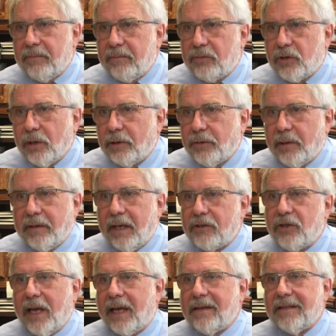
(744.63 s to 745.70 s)
children that
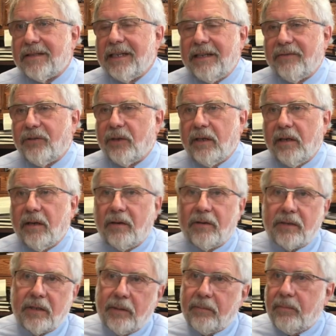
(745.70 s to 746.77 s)
she hadn't seen for
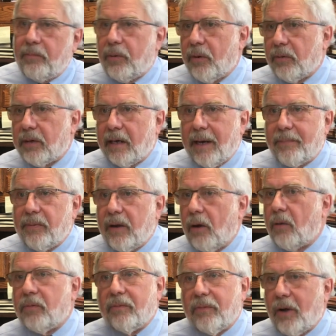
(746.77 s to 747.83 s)
years, had broken up
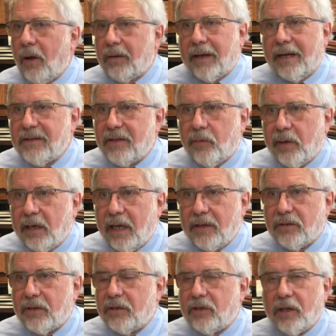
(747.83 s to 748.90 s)
all kinds of
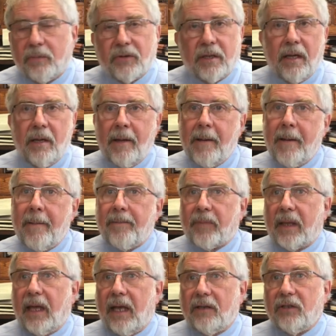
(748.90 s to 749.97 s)
relationships,
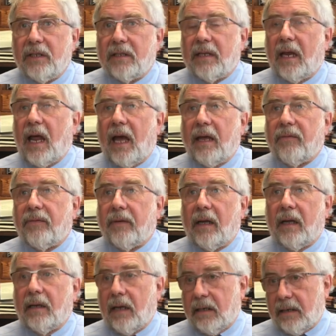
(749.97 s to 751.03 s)
and she said, I've
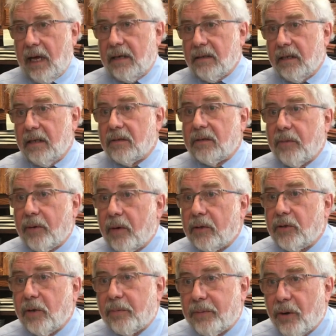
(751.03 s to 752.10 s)
gotten
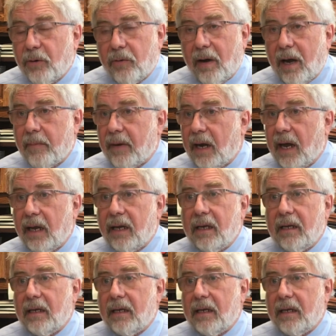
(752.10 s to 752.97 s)
into a program, and I